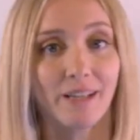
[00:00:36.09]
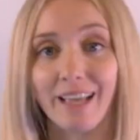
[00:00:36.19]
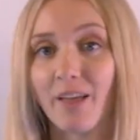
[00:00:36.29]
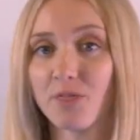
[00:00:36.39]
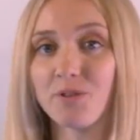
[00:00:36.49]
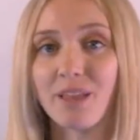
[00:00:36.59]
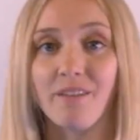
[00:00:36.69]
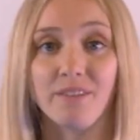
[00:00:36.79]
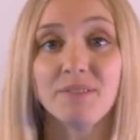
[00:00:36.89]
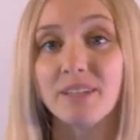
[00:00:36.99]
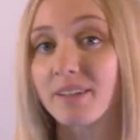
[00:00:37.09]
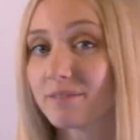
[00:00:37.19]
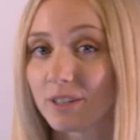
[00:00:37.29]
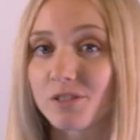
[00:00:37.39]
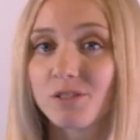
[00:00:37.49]
and get through that 50
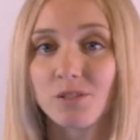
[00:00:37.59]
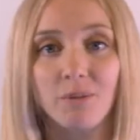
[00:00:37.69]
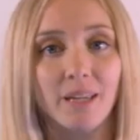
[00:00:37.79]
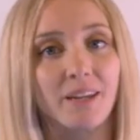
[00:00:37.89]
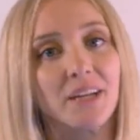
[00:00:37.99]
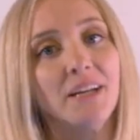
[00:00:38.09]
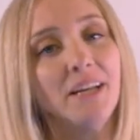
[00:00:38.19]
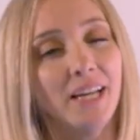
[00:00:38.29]
conversions a week